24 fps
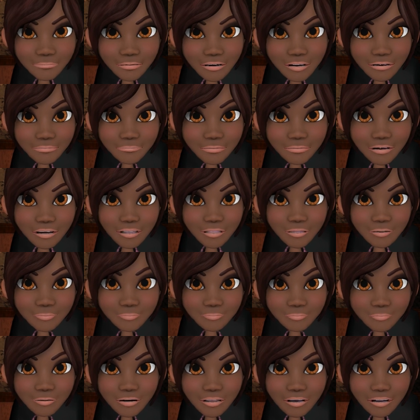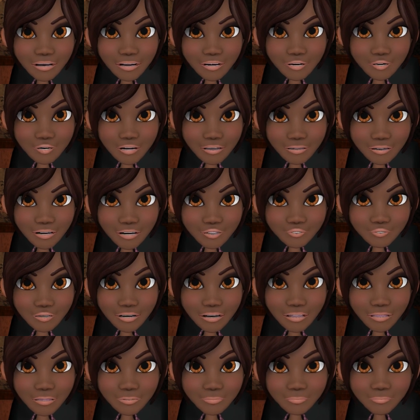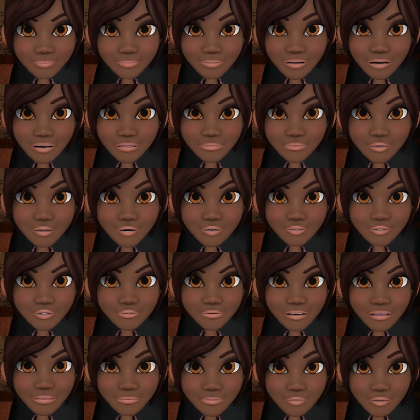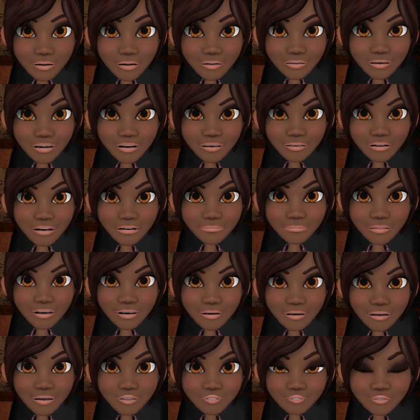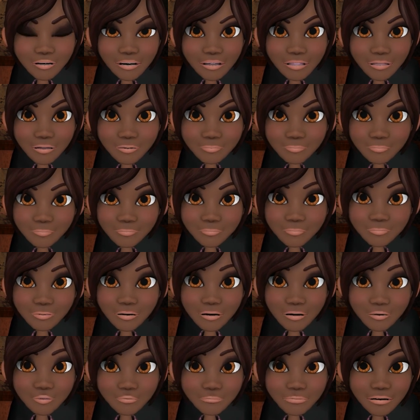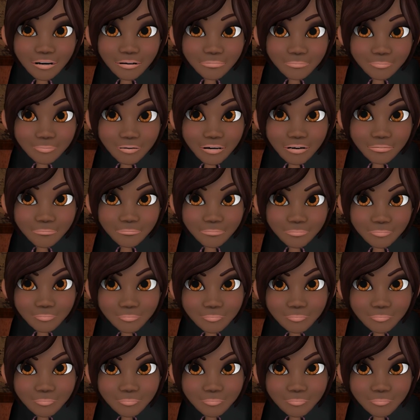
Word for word: mapping the acquisition and procurement process application, or MAP app,